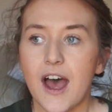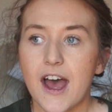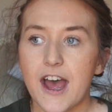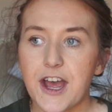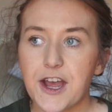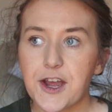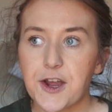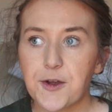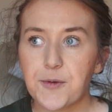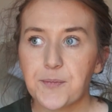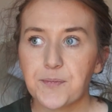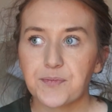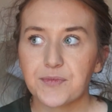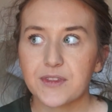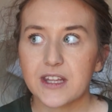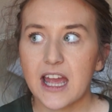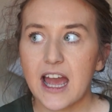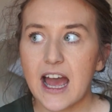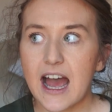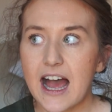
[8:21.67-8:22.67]
And
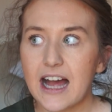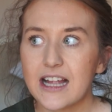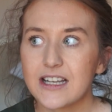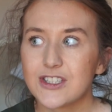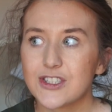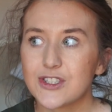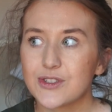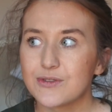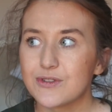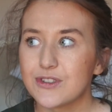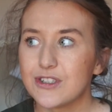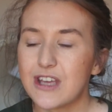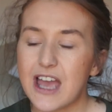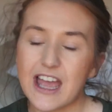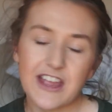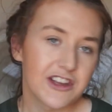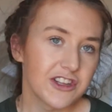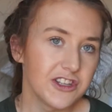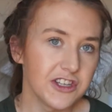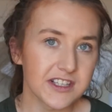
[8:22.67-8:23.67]
yeah,
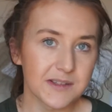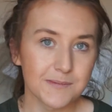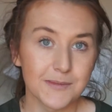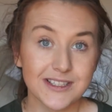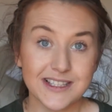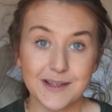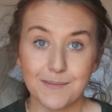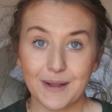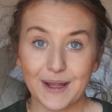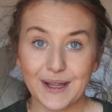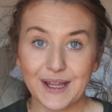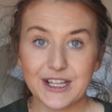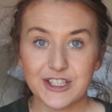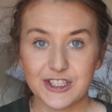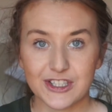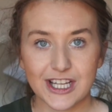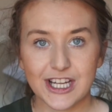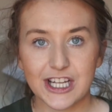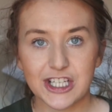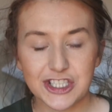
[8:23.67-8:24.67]
you can use a muslin blanket,
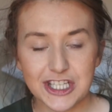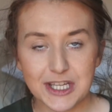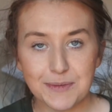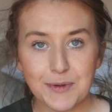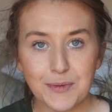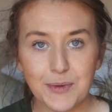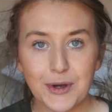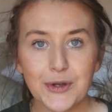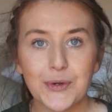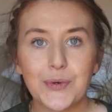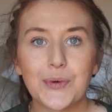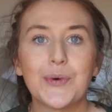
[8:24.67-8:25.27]
just like a cheapy one,